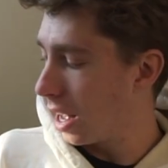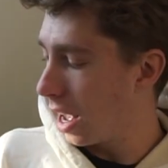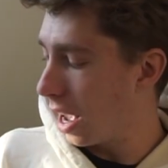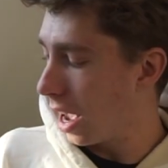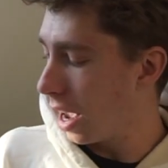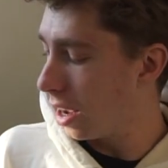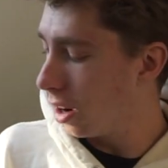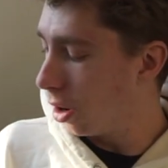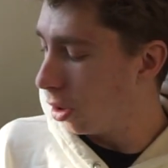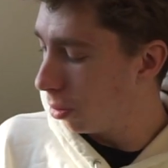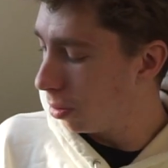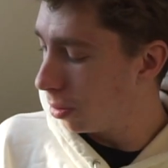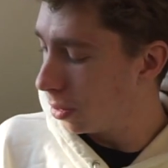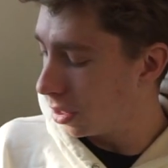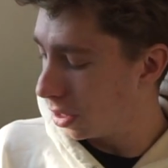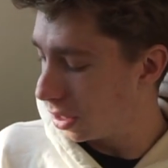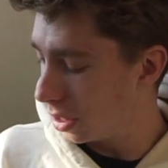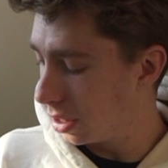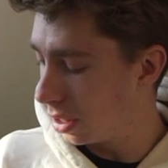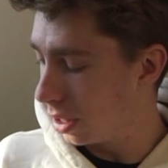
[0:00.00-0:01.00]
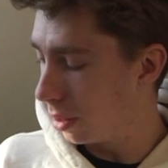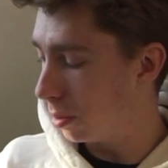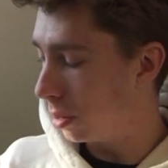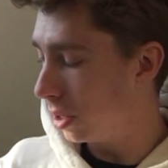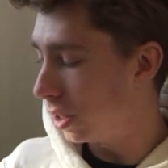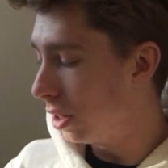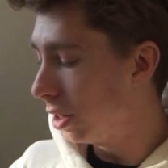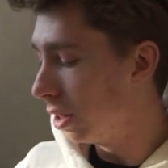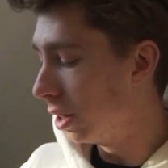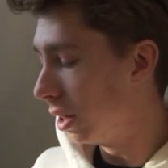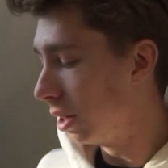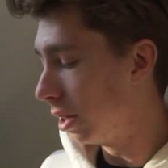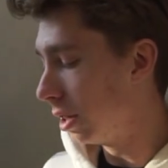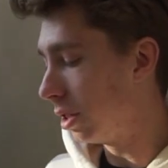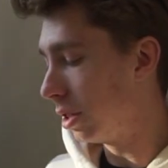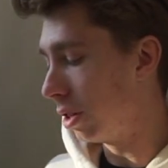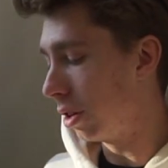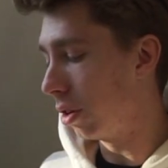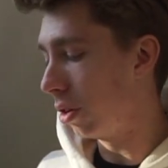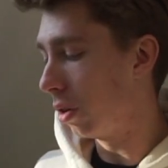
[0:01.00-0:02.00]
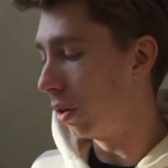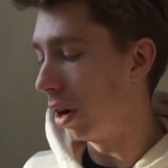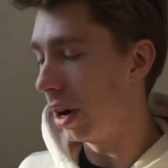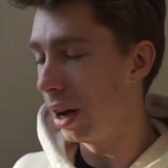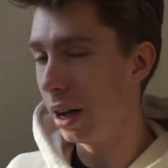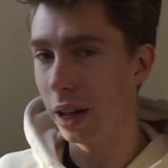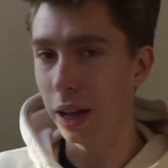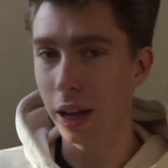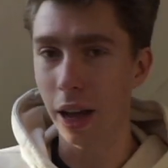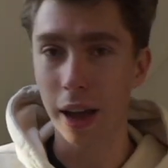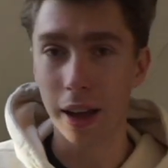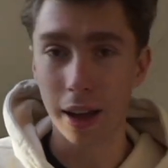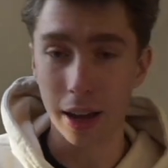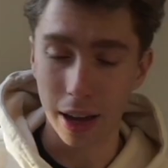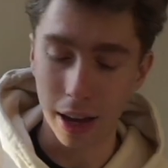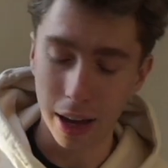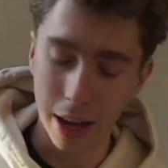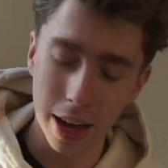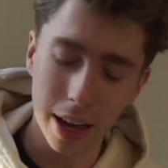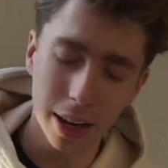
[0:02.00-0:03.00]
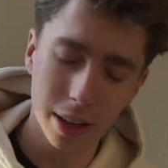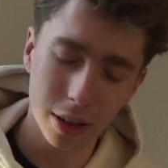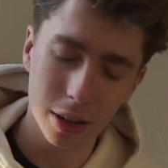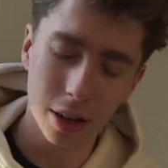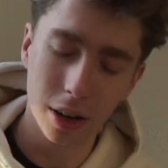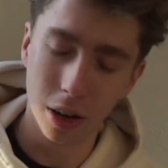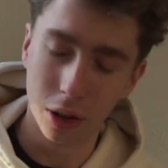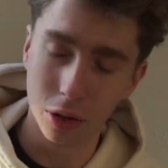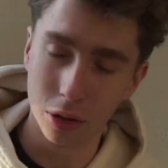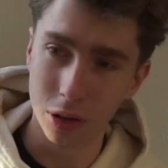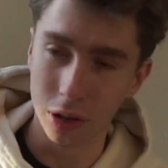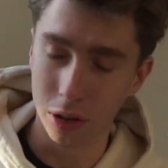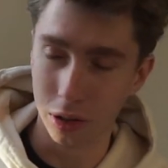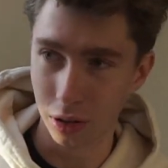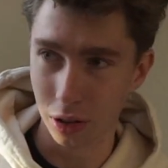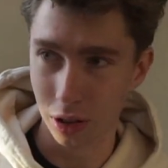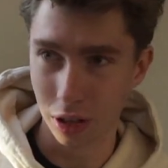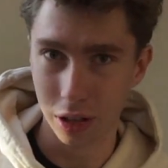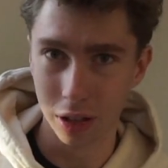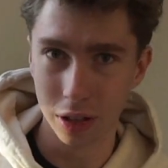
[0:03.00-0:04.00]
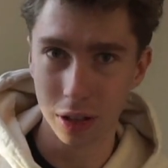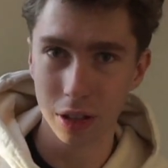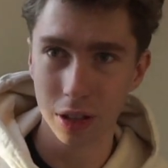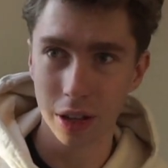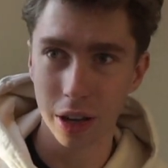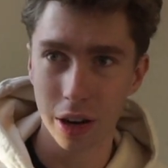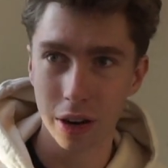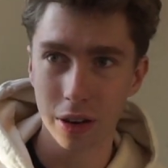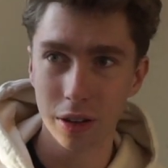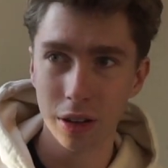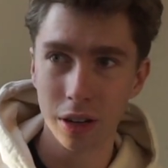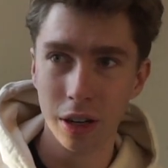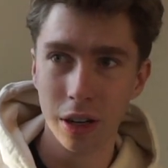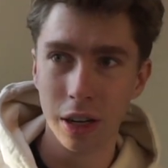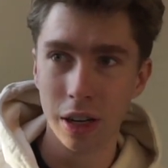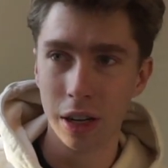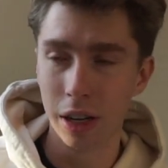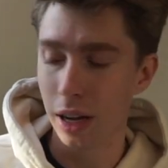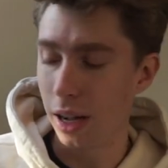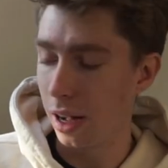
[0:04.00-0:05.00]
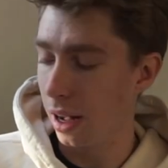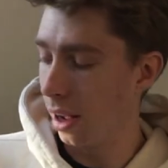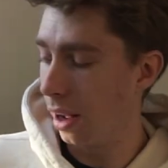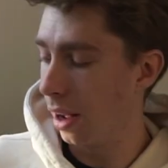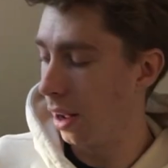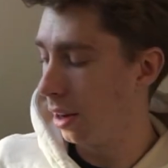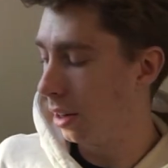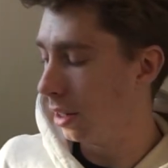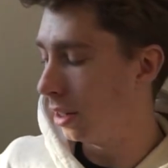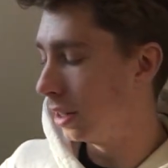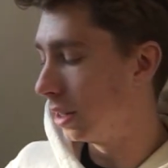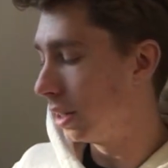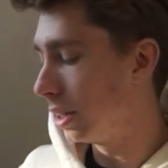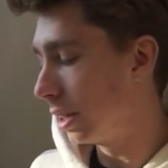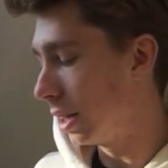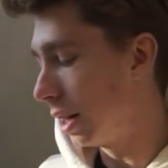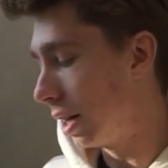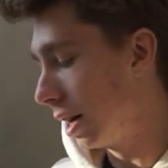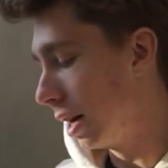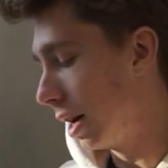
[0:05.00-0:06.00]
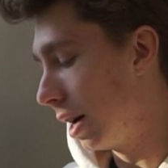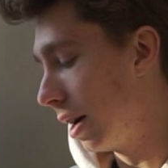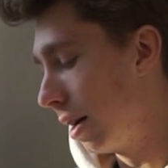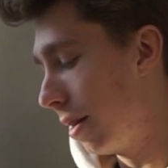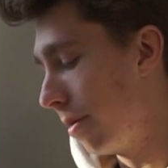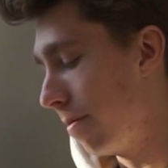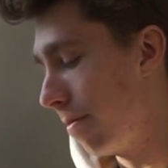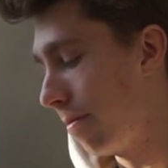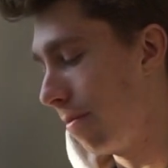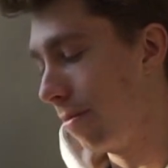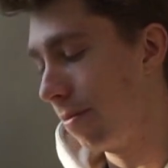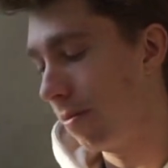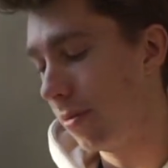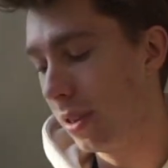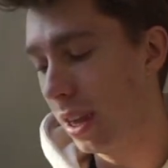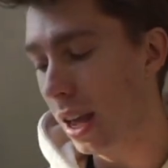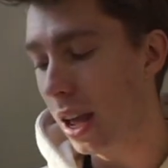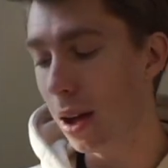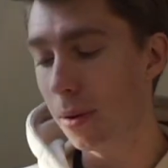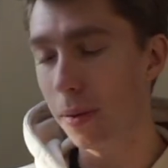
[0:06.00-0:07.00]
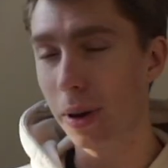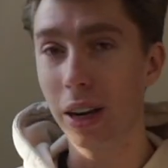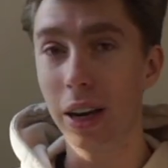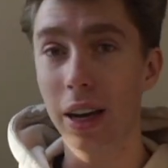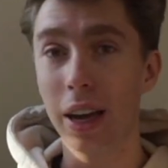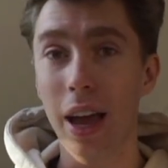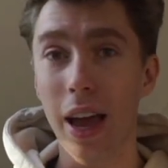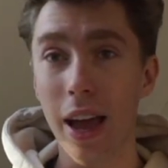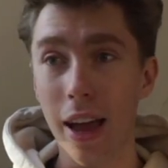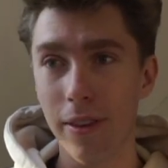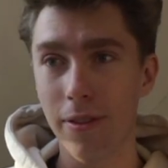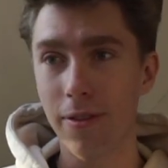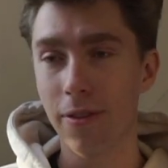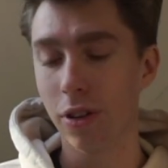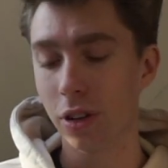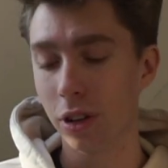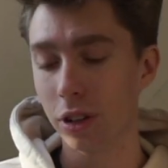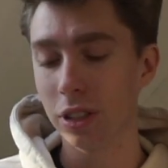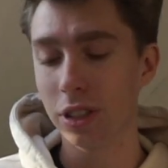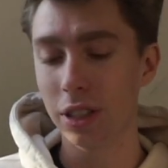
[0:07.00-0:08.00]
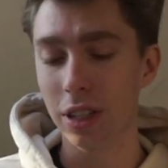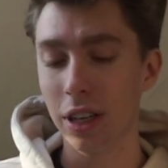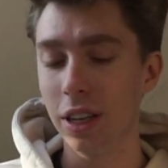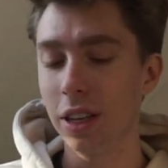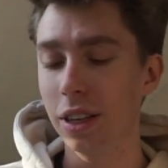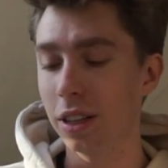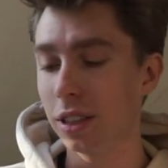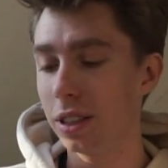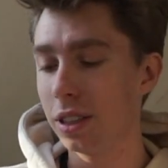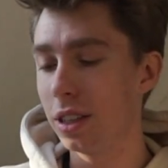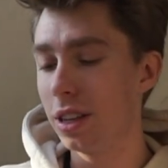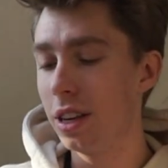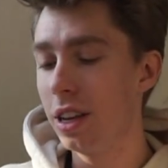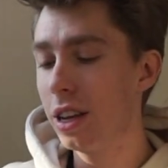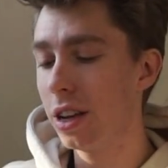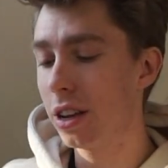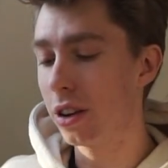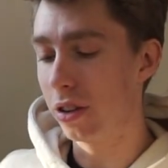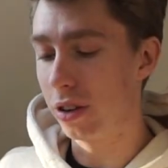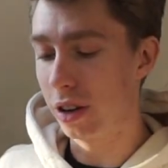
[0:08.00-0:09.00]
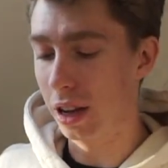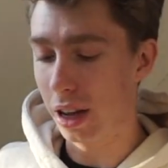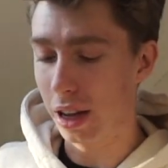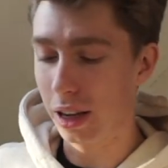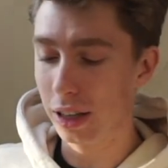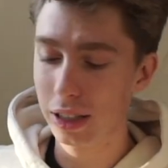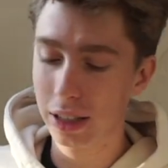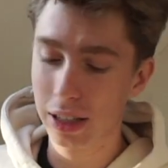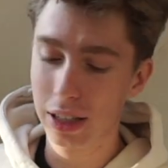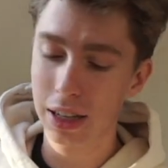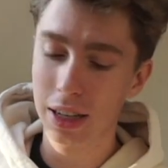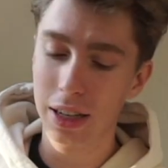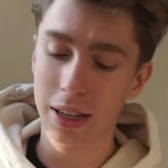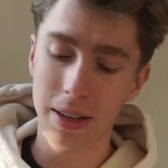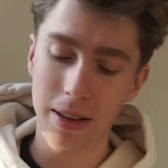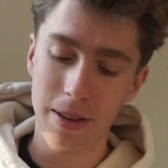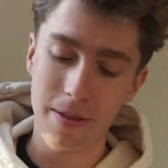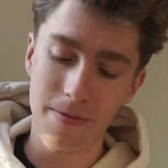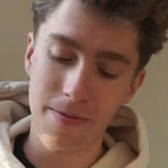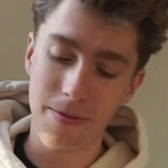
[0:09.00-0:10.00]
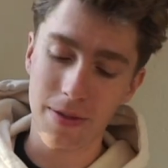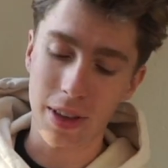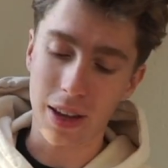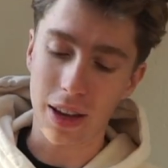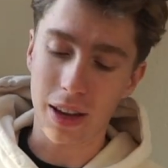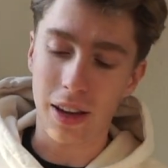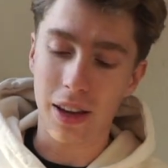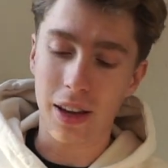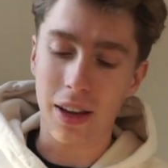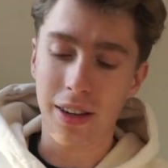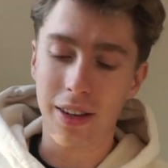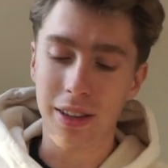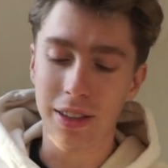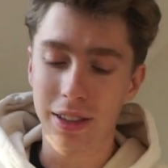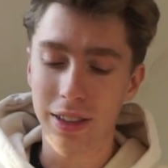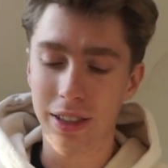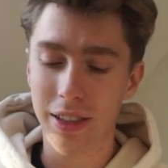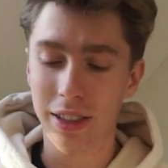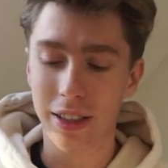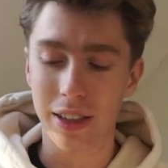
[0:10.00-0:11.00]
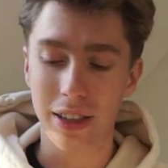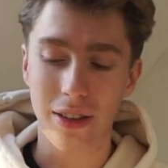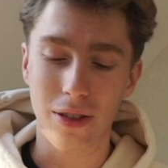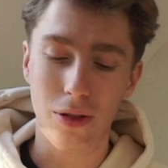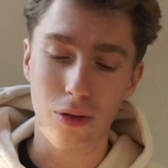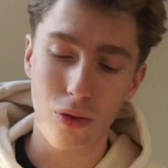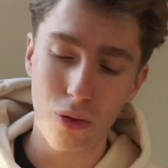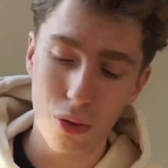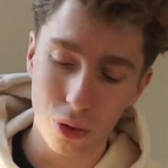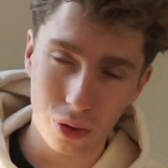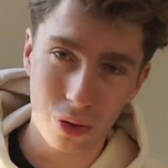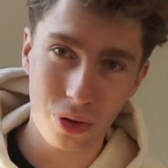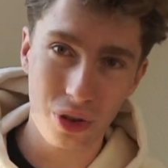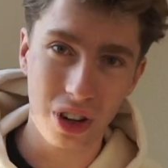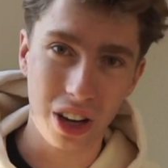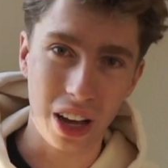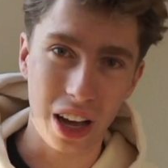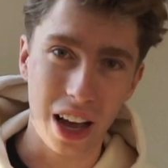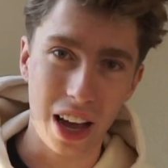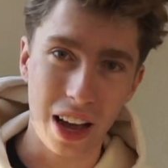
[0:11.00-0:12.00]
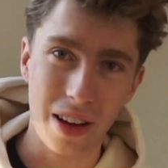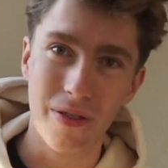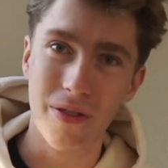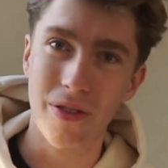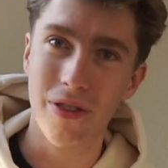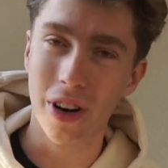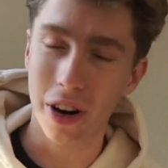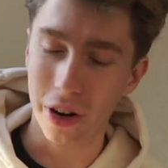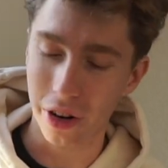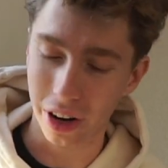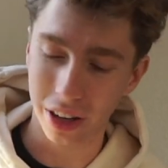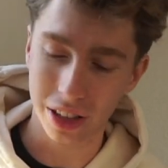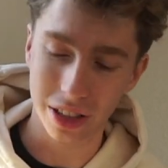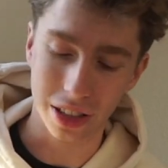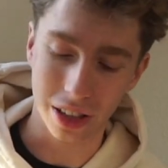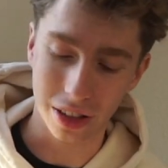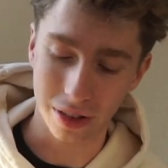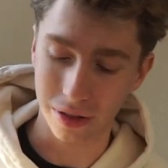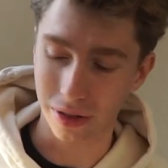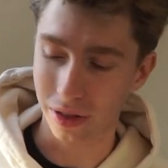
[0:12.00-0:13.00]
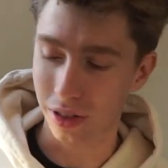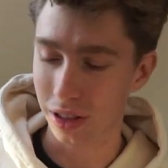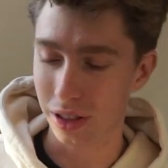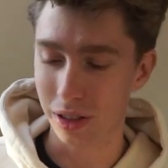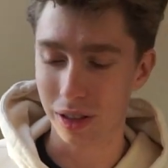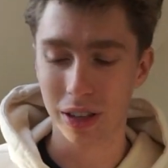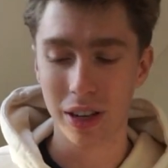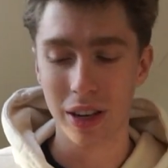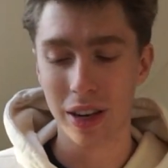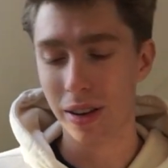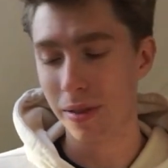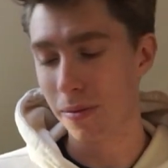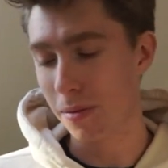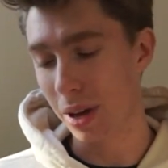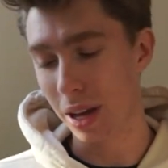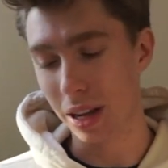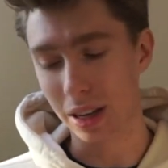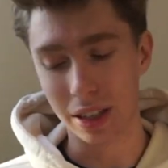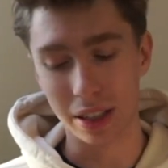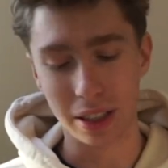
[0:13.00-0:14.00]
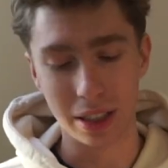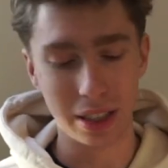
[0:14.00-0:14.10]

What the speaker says: I opened it a bit, so I had a close look in there, and yeah, but I have not seen the sneaker yet, and oof, I'm very excited for this, man.